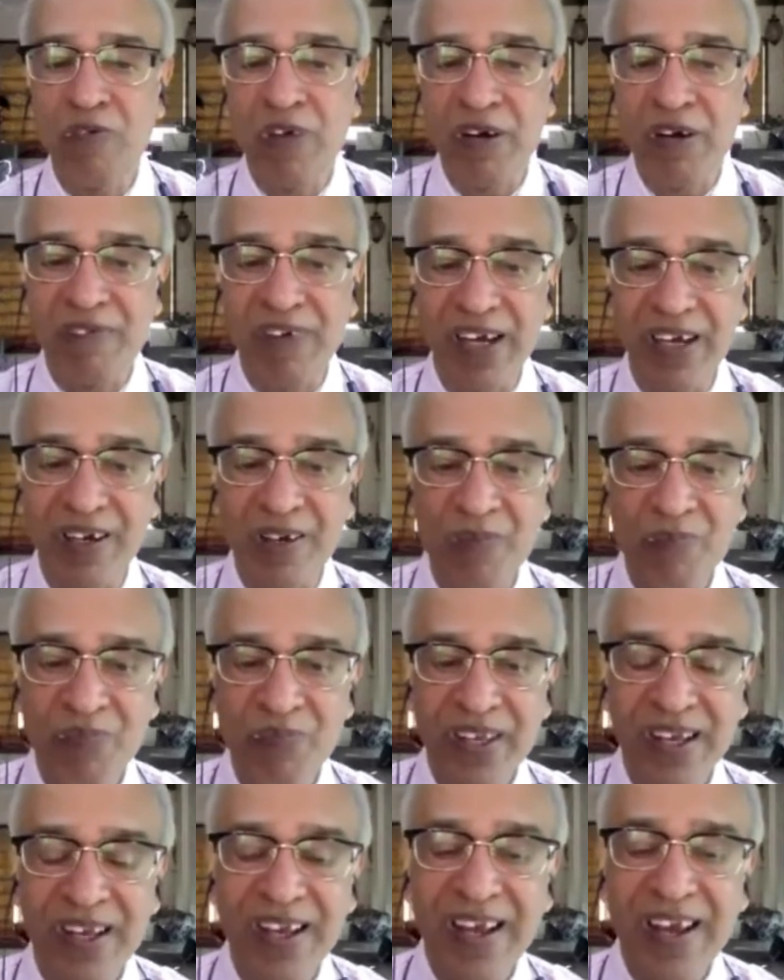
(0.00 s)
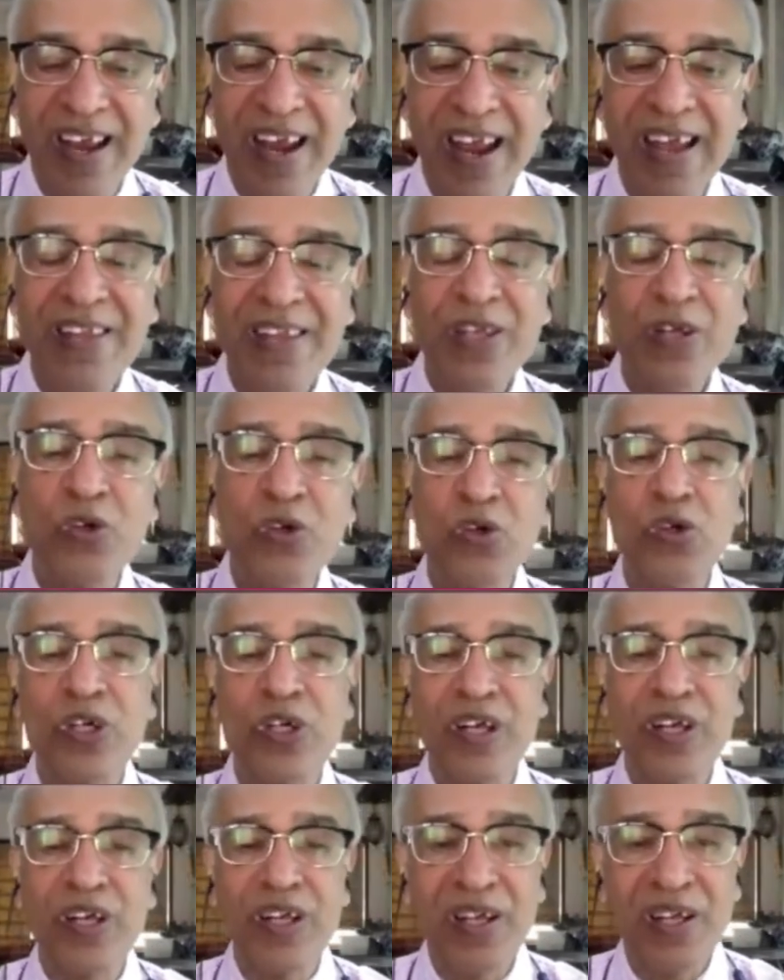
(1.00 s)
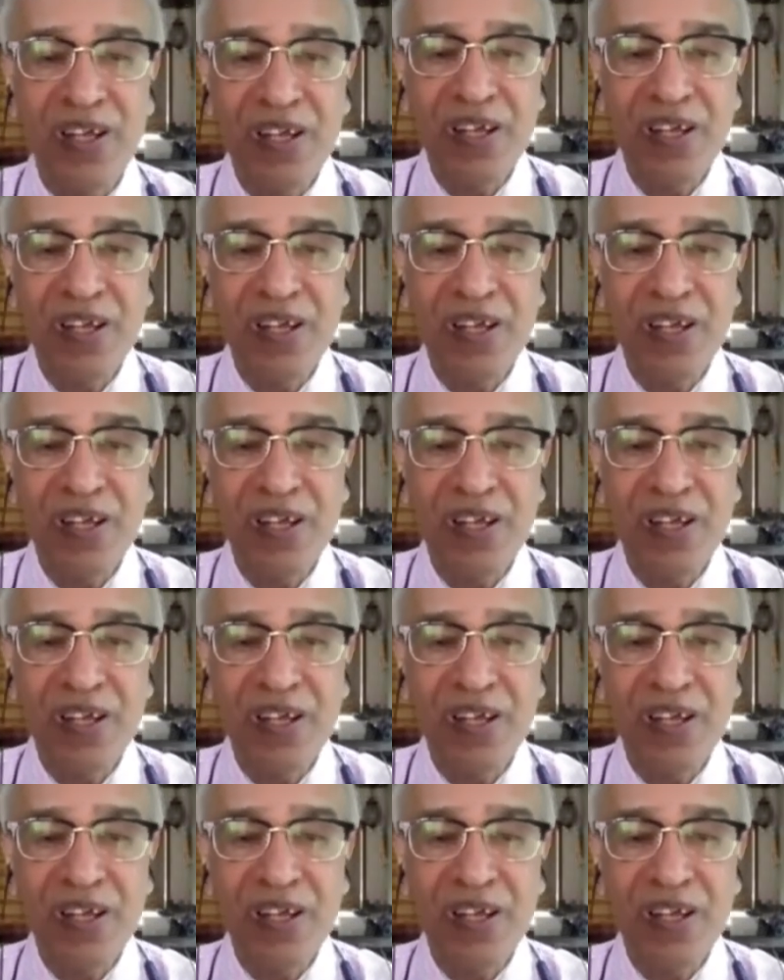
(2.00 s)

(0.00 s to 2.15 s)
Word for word: overweight. And you could